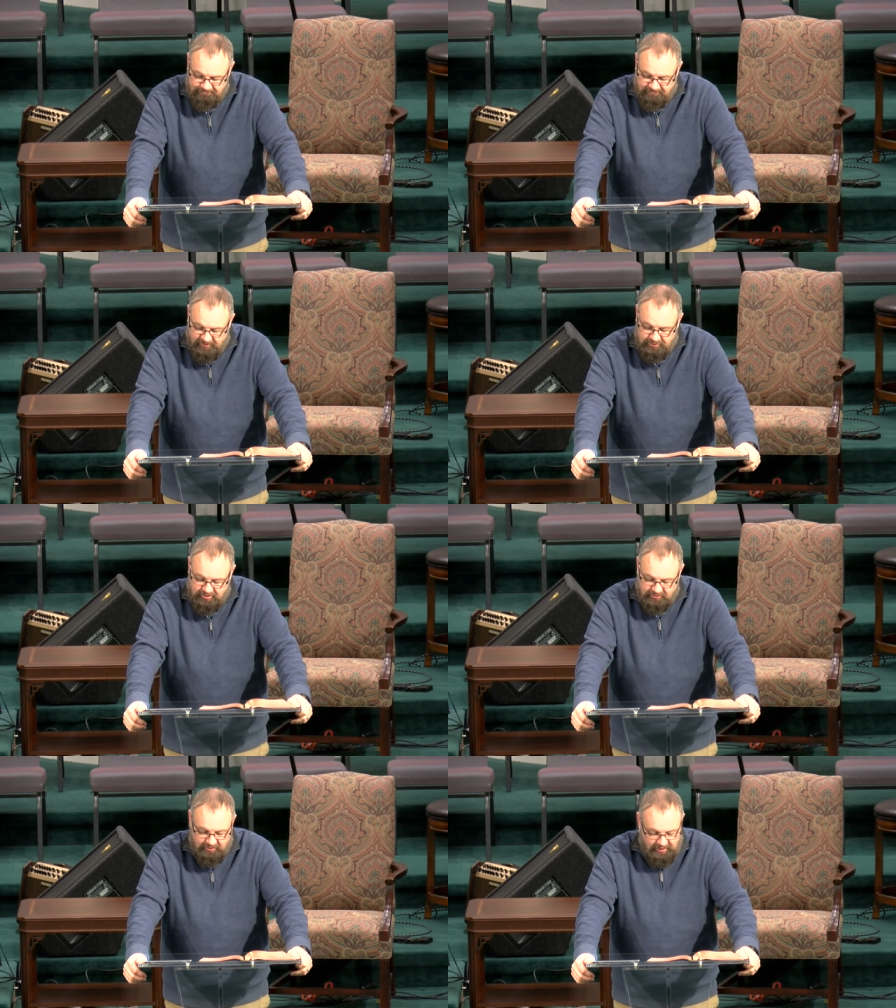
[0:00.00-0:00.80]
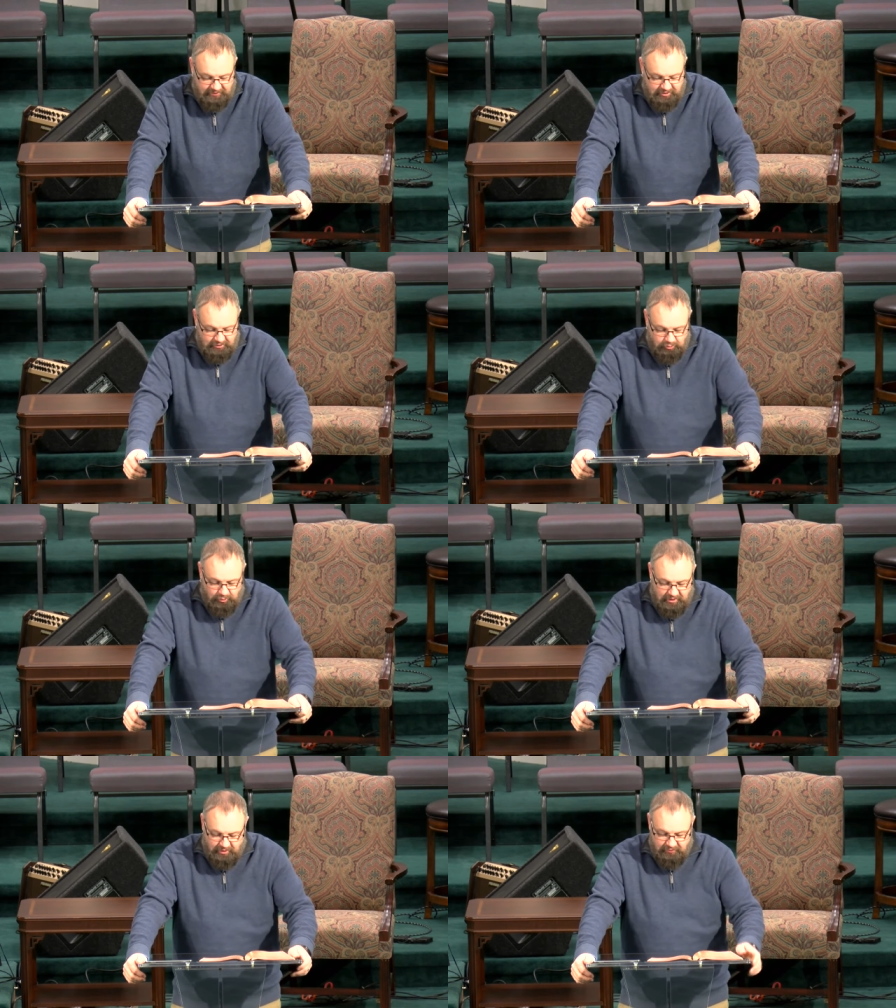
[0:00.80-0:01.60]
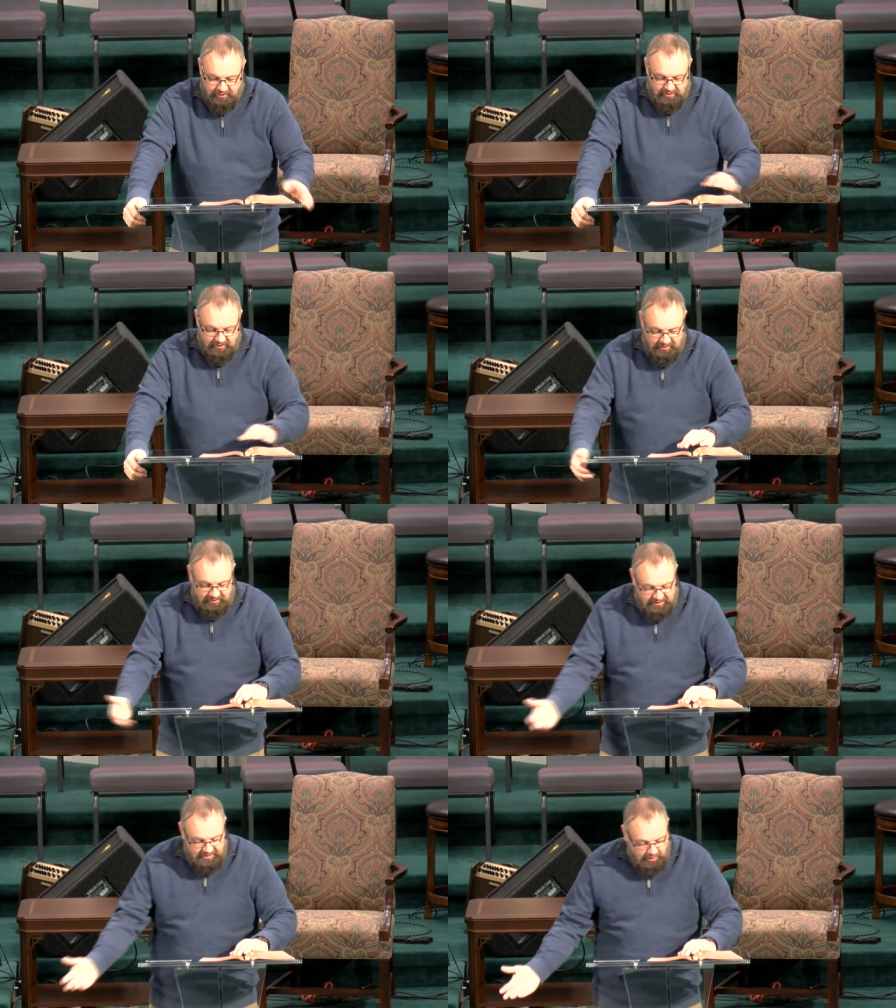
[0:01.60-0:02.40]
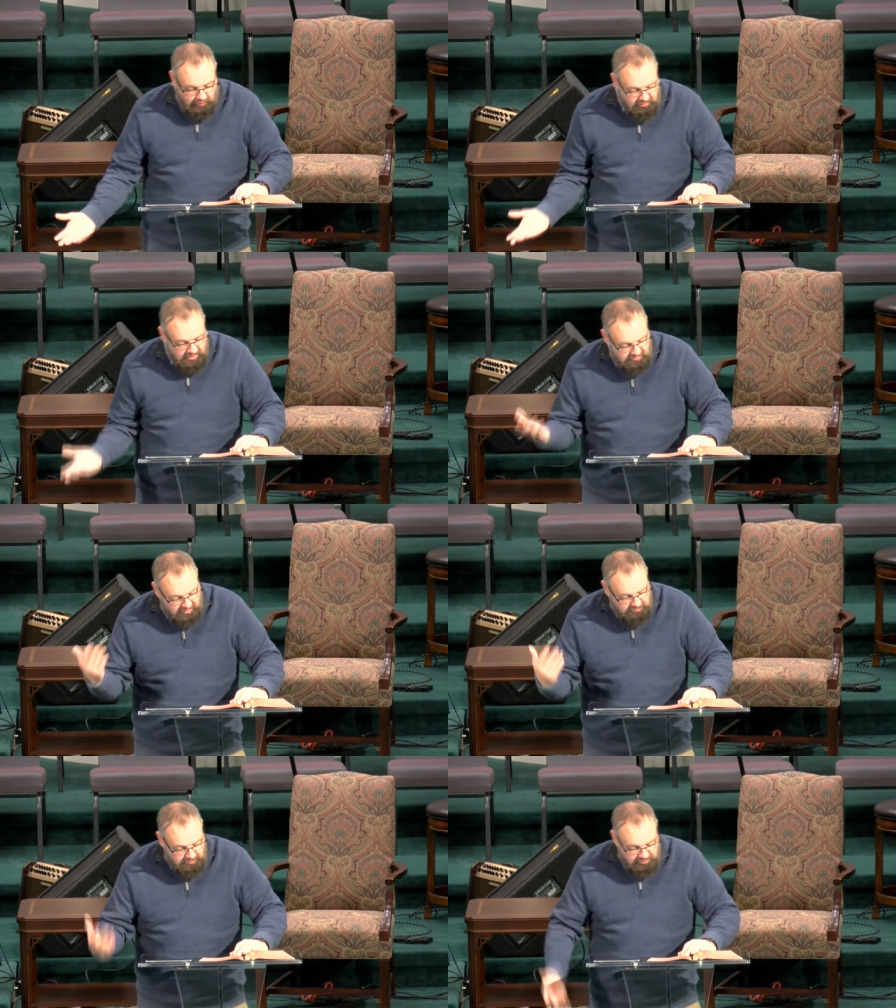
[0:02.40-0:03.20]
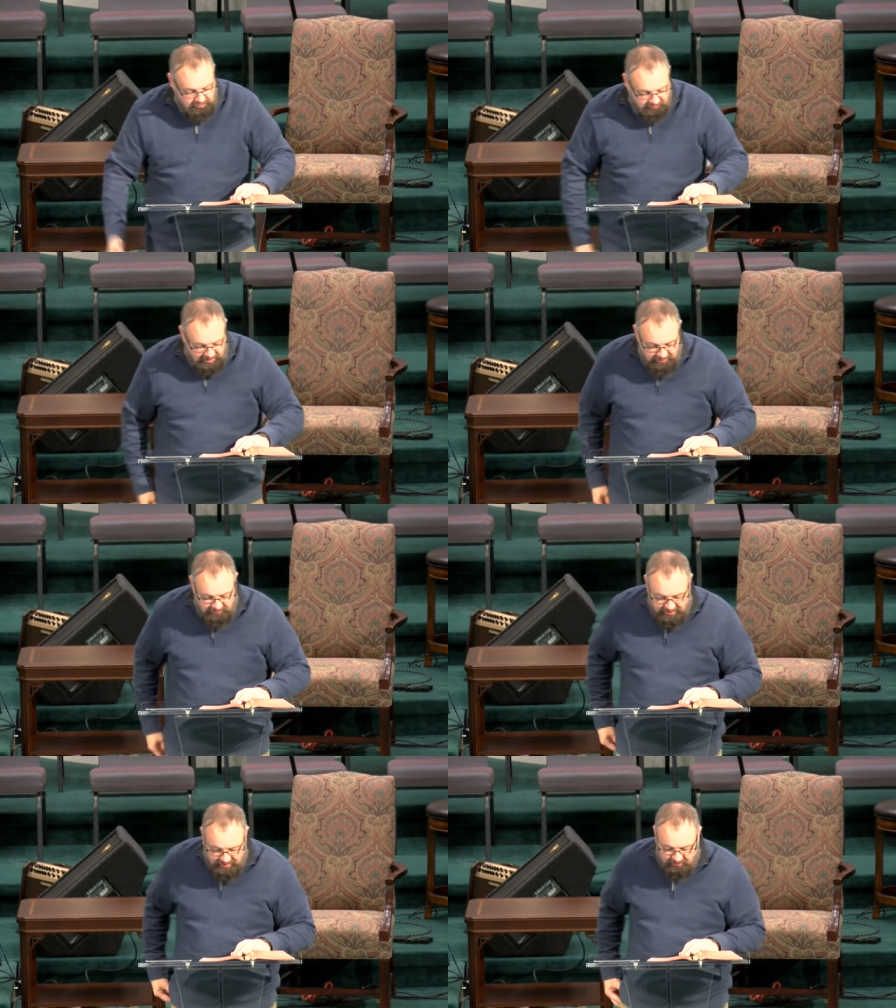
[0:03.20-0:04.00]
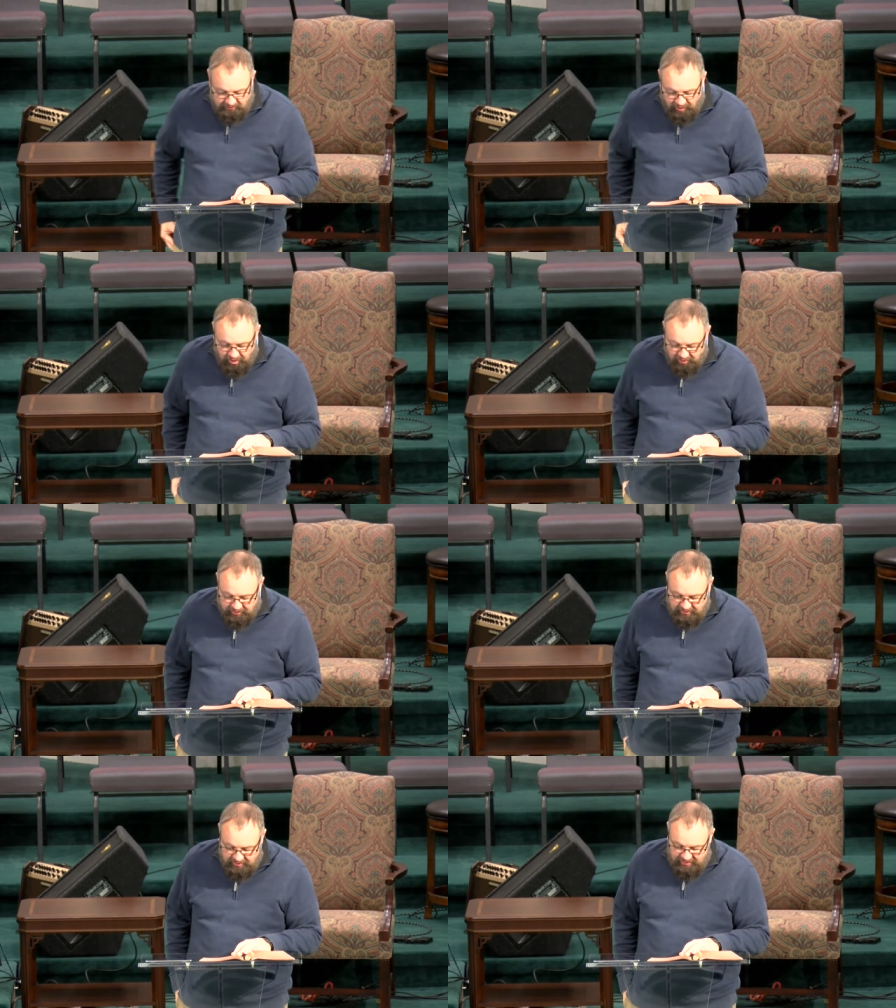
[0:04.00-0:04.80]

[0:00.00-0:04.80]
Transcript: verses 11 and 12 in that day I will raise up the booth of David that is fallen,